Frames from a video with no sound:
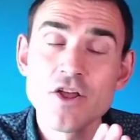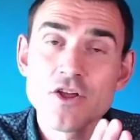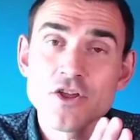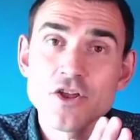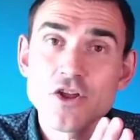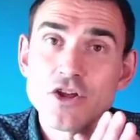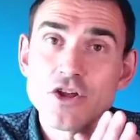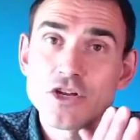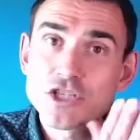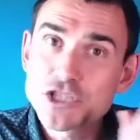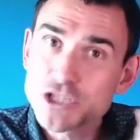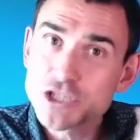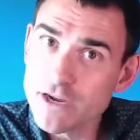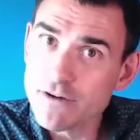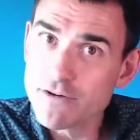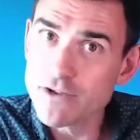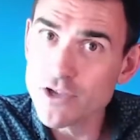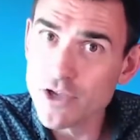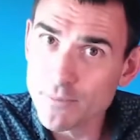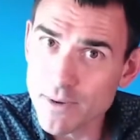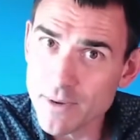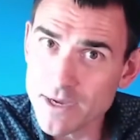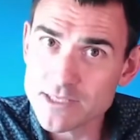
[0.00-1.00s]
you're not
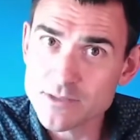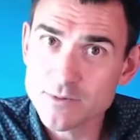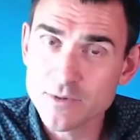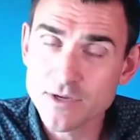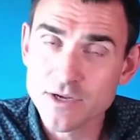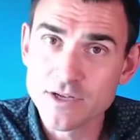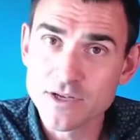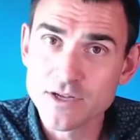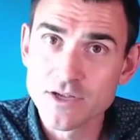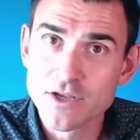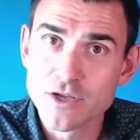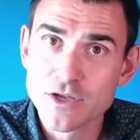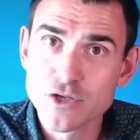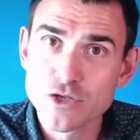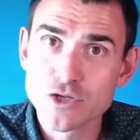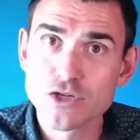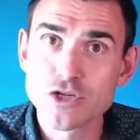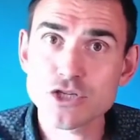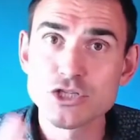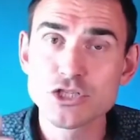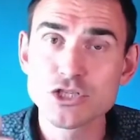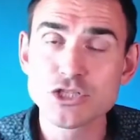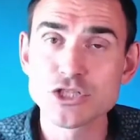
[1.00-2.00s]
sharing your password. You're
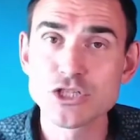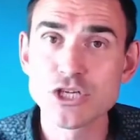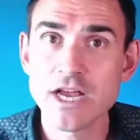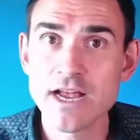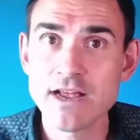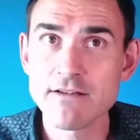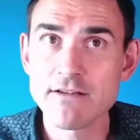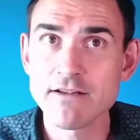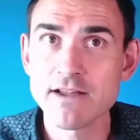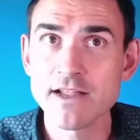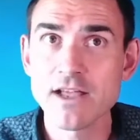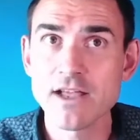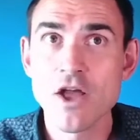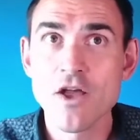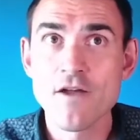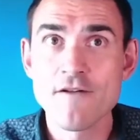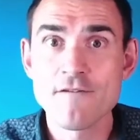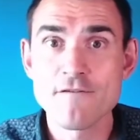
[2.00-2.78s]
just sharing